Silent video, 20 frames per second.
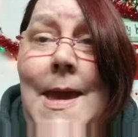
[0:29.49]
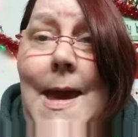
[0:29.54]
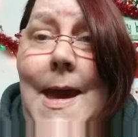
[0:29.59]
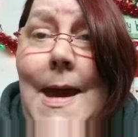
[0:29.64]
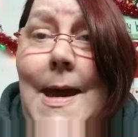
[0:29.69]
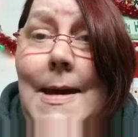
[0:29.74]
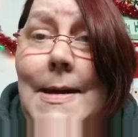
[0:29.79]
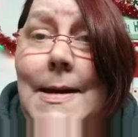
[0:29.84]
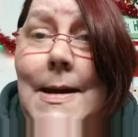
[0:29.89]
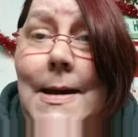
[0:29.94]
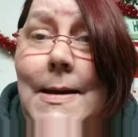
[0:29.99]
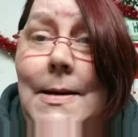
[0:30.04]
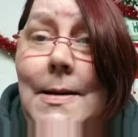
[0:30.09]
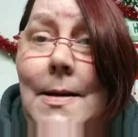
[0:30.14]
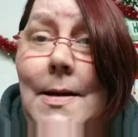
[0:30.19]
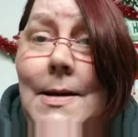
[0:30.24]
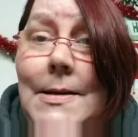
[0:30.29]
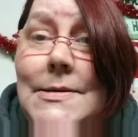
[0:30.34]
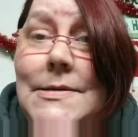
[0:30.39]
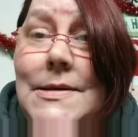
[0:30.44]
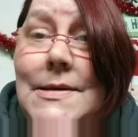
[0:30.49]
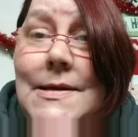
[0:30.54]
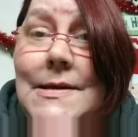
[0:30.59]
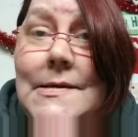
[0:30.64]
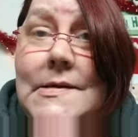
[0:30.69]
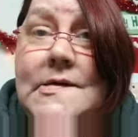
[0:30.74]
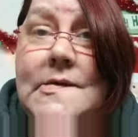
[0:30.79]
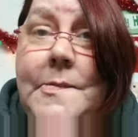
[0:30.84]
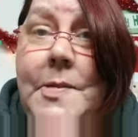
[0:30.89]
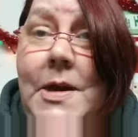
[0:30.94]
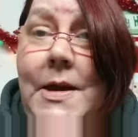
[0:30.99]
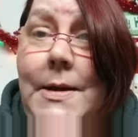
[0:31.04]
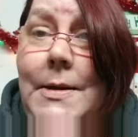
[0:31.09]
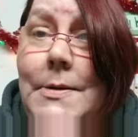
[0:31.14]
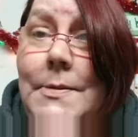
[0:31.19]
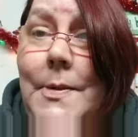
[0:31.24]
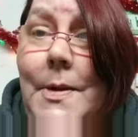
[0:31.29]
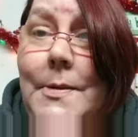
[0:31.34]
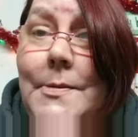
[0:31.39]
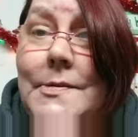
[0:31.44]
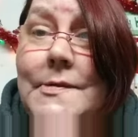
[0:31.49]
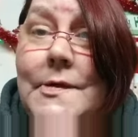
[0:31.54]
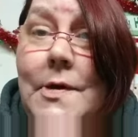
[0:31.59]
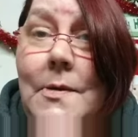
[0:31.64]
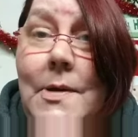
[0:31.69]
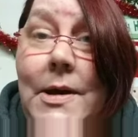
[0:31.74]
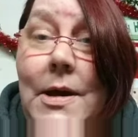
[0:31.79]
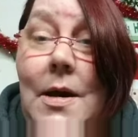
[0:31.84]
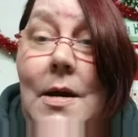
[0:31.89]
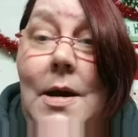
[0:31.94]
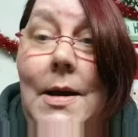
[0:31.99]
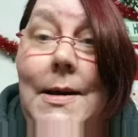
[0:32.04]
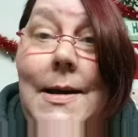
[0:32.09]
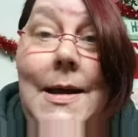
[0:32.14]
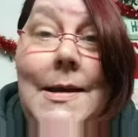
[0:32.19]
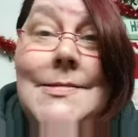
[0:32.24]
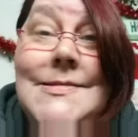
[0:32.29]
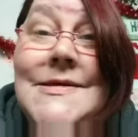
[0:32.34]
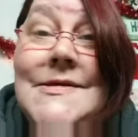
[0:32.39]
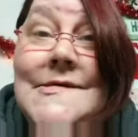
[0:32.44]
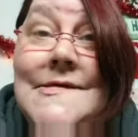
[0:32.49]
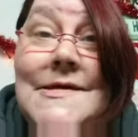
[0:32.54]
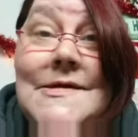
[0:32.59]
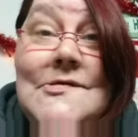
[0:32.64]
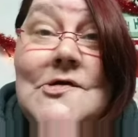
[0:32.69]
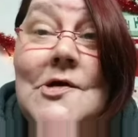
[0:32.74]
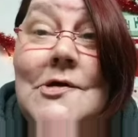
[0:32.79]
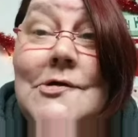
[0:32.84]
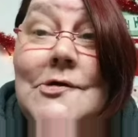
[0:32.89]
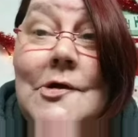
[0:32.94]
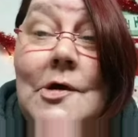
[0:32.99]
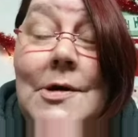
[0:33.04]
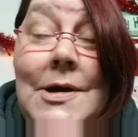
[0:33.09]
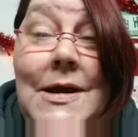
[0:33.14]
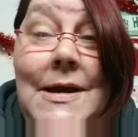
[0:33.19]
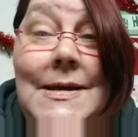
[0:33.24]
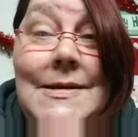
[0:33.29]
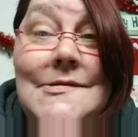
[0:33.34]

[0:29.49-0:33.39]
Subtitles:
had I not explained what was going on. And this is our journey.